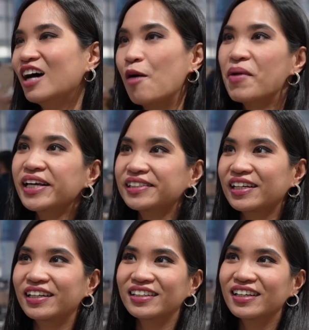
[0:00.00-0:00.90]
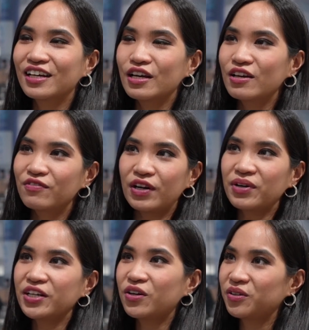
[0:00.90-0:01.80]
amazing.
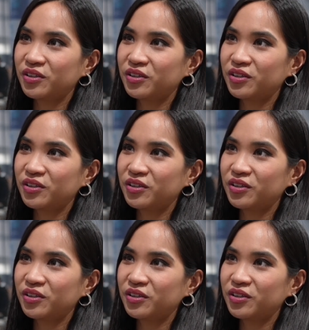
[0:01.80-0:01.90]
Very young.